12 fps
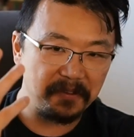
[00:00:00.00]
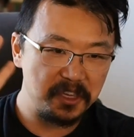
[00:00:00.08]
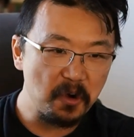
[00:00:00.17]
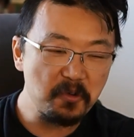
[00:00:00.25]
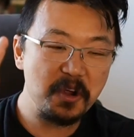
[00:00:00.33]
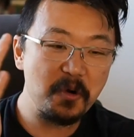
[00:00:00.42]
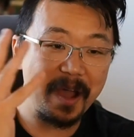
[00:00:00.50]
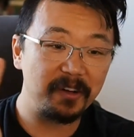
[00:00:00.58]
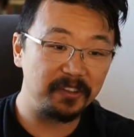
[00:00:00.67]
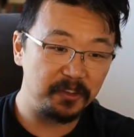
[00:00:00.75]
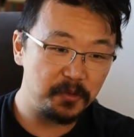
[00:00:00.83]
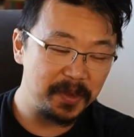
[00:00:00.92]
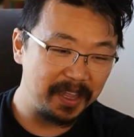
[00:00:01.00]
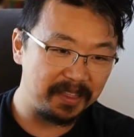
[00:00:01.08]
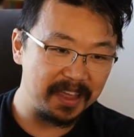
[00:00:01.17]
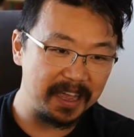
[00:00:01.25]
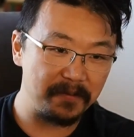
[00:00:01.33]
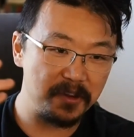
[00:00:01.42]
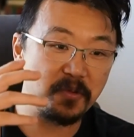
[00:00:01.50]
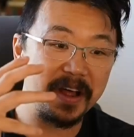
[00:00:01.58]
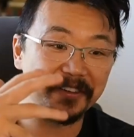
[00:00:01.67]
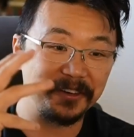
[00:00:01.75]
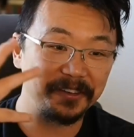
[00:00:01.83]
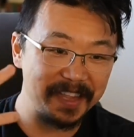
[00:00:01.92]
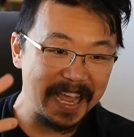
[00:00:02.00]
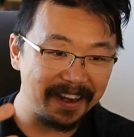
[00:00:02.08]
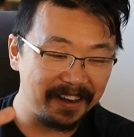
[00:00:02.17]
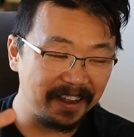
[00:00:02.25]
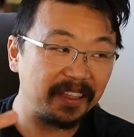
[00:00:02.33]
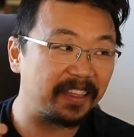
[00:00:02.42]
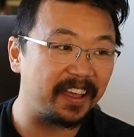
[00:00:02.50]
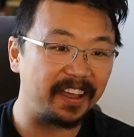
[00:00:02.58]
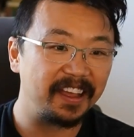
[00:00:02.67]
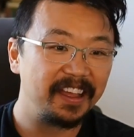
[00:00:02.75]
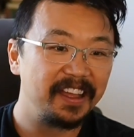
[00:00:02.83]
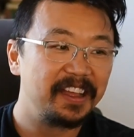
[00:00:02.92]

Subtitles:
you don't know how to do anything, if you don't understand anything,